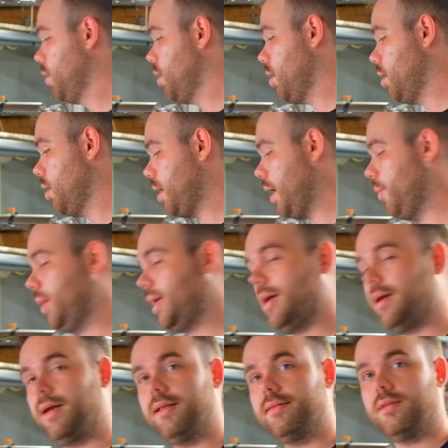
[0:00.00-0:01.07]
And we
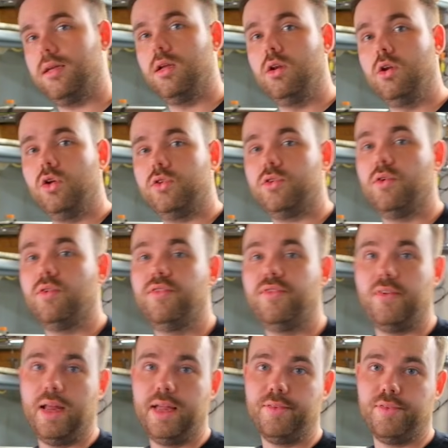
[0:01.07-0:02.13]
can get a lot of
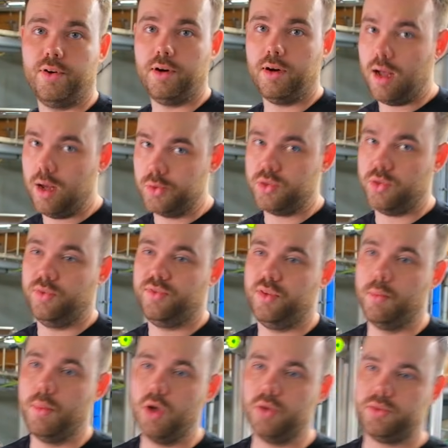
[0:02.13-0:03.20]
flavor out of the
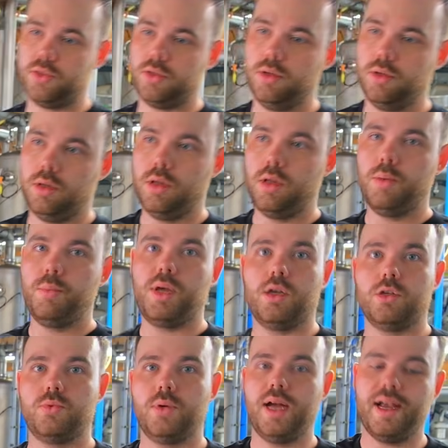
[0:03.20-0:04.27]
malt
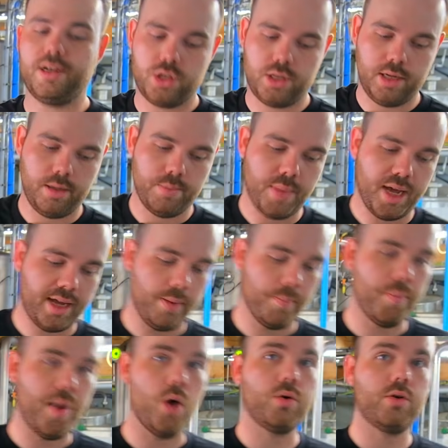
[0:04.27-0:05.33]
because we are actually making
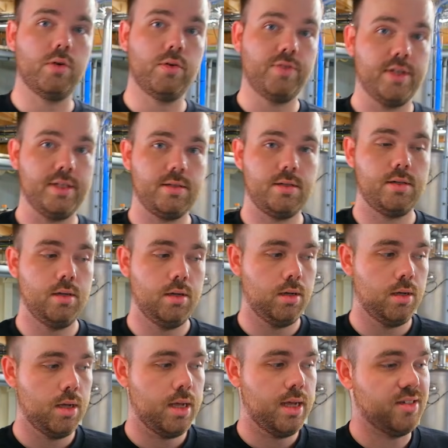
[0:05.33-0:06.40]
powder of it
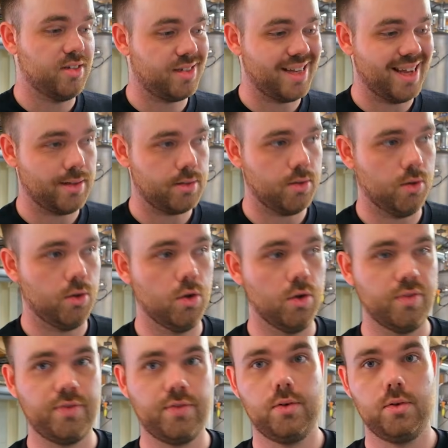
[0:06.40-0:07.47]
instead
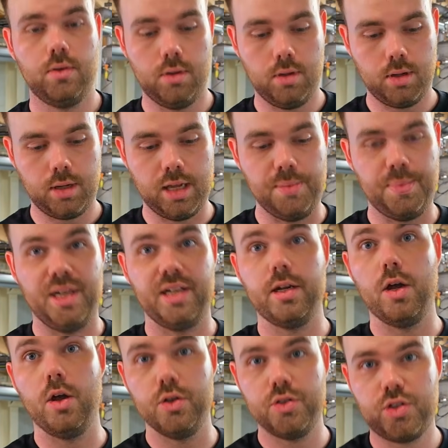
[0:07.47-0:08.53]
of keeping the
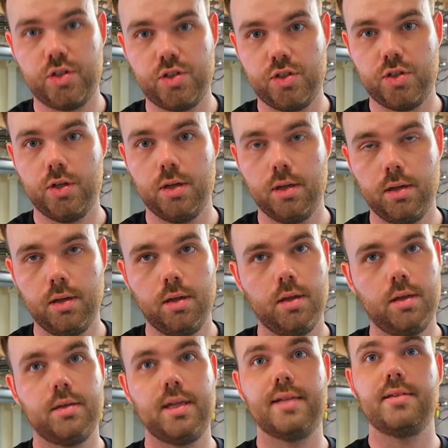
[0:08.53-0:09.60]
husks
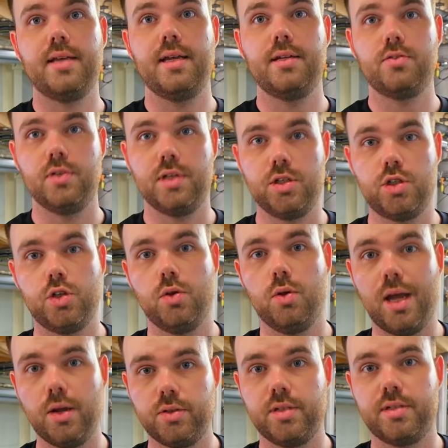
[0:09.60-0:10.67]
that a traditional
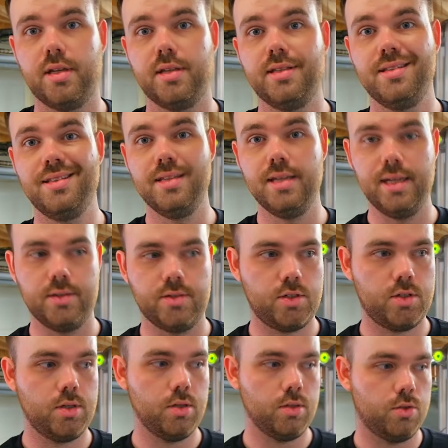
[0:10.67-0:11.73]
lauter tun
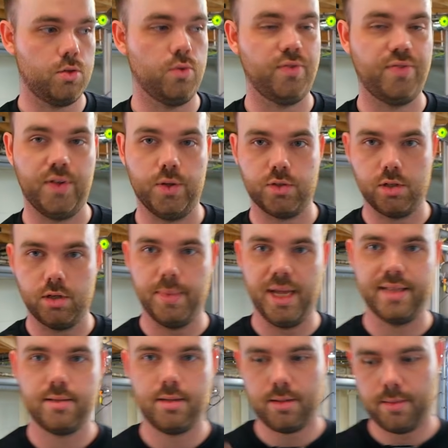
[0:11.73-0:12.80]
needs to filter the
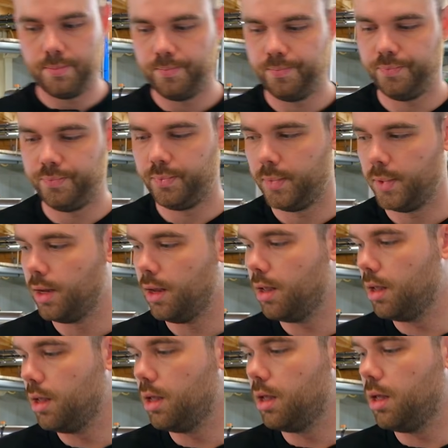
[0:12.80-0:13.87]
bed.
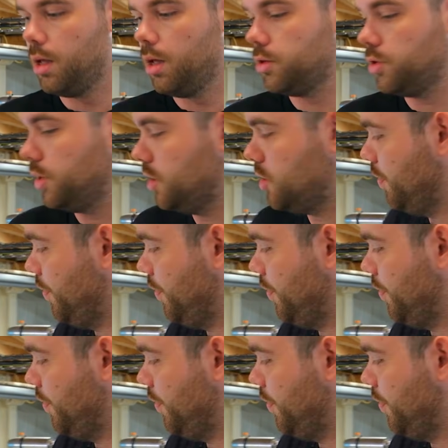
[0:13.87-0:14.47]
So this is the